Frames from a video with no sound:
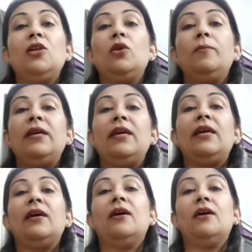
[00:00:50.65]
you will be
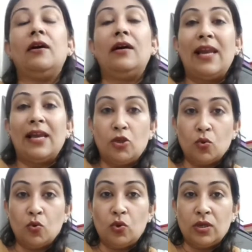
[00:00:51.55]
led
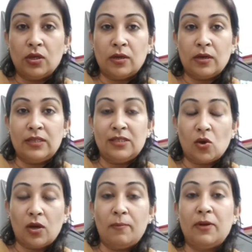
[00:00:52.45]
to the
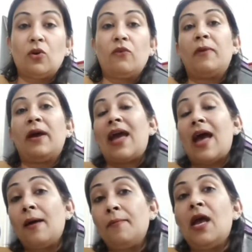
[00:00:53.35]
installment of my
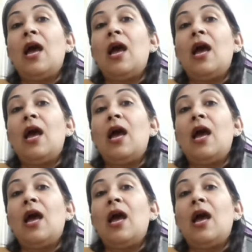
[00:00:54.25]
app.